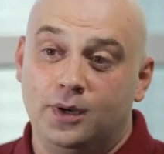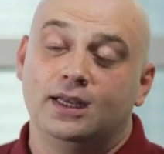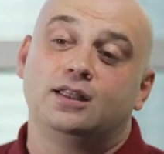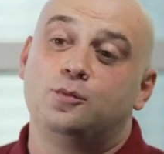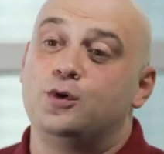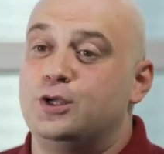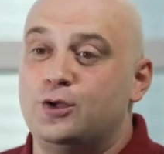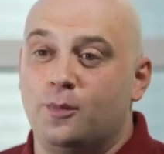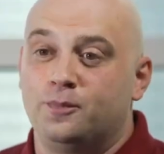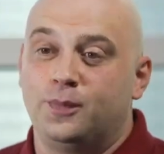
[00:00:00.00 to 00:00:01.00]
with us,
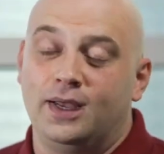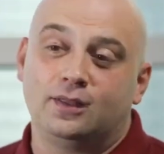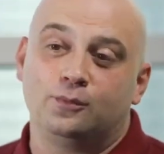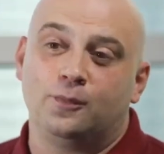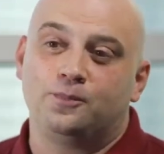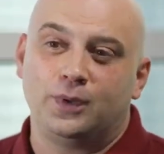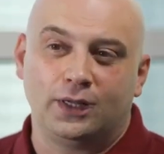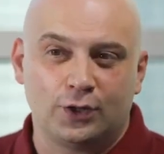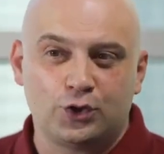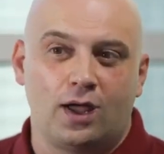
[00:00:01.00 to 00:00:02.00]
to
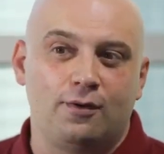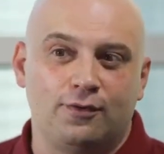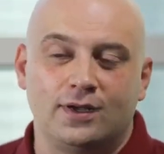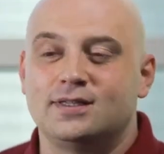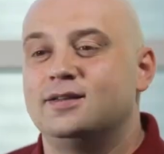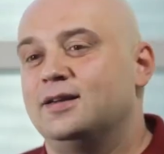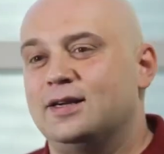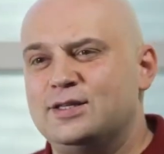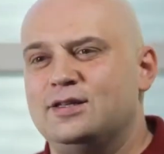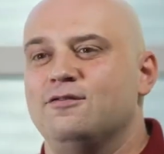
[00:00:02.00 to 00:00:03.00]
participate in our
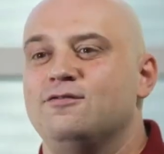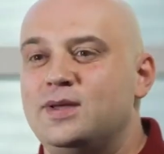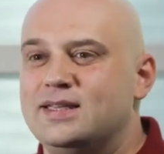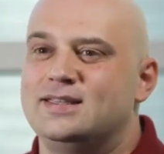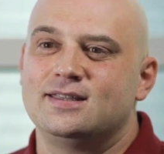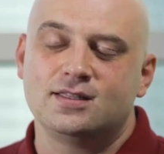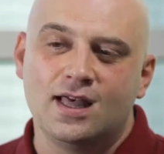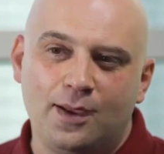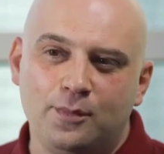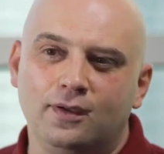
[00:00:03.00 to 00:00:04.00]
project. It's
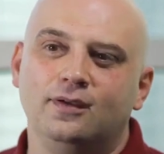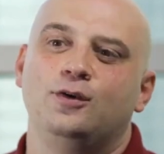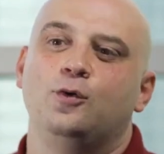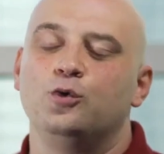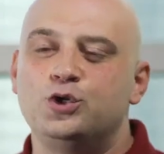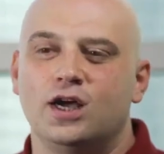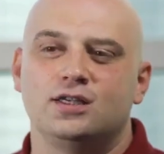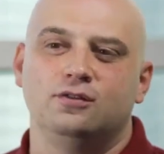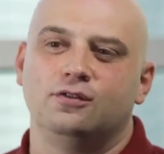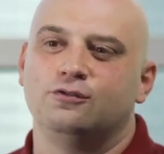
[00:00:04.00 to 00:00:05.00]
fun, it's
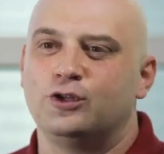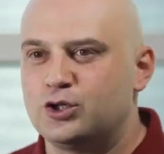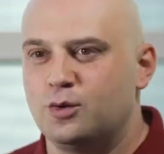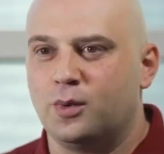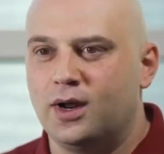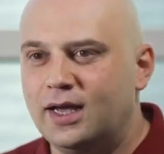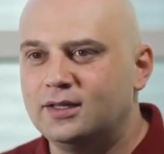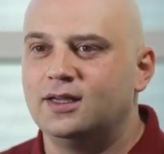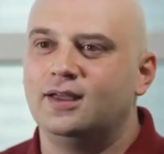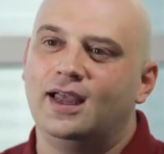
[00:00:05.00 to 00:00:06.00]
cool, it's
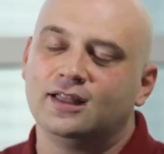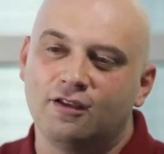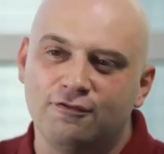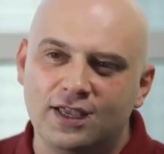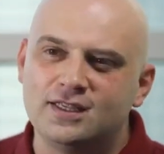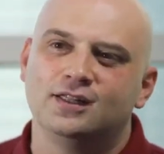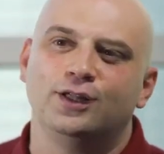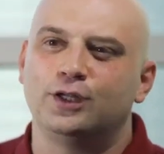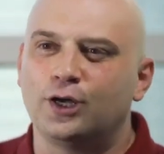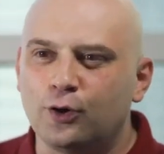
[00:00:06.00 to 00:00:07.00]
very profitable.
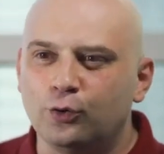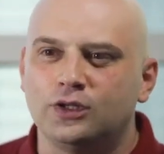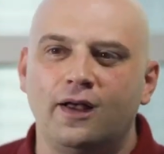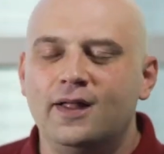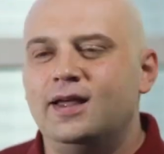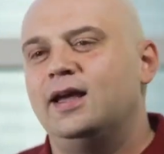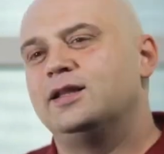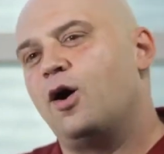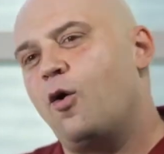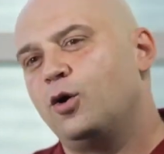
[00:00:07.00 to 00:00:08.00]

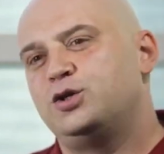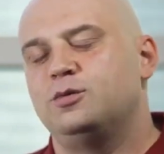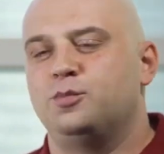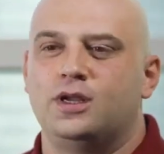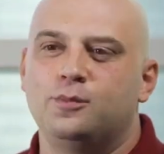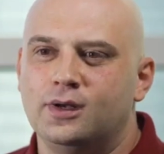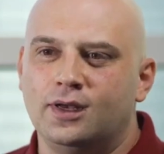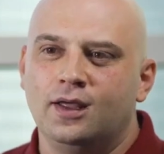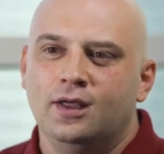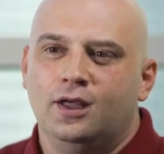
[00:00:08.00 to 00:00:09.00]
Besides, everyone
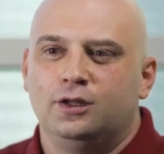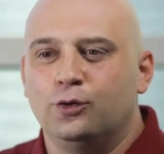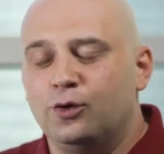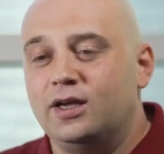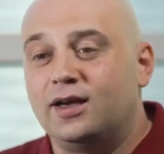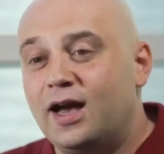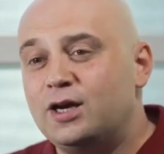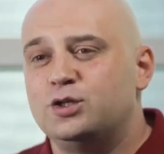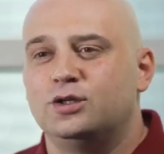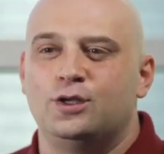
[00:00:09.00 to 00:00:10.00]
will find their
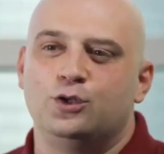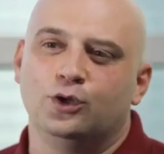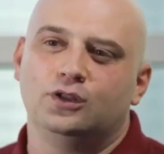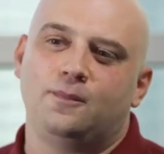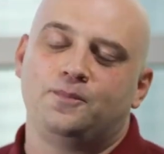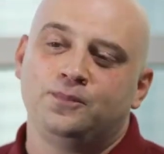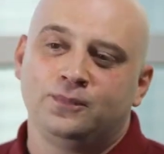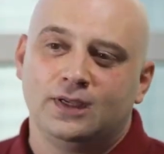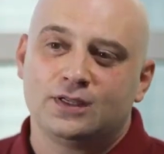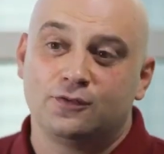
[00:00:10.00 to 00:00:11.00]
purpose,
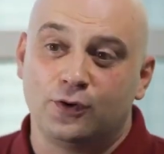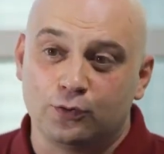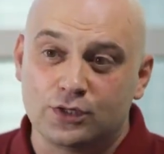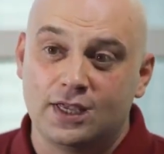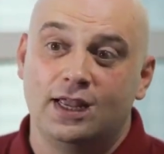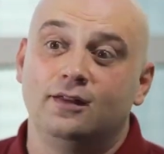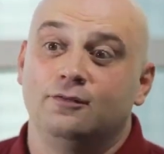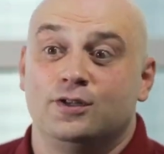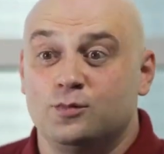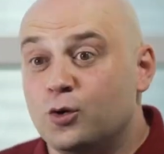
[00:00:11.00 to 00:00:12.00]
opportunity,
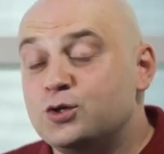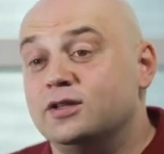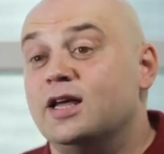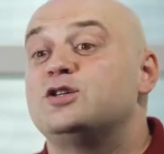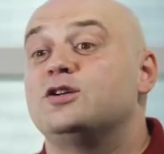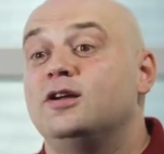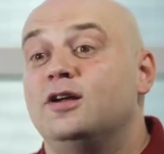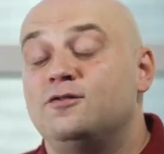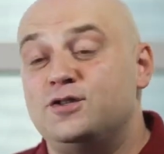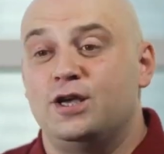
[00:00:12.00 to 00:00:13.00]
perhaps even their
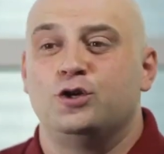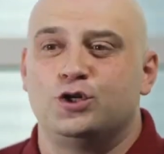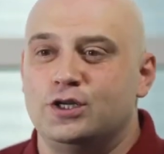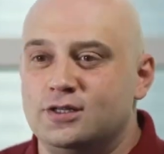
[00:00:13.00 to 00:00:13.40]
purpose in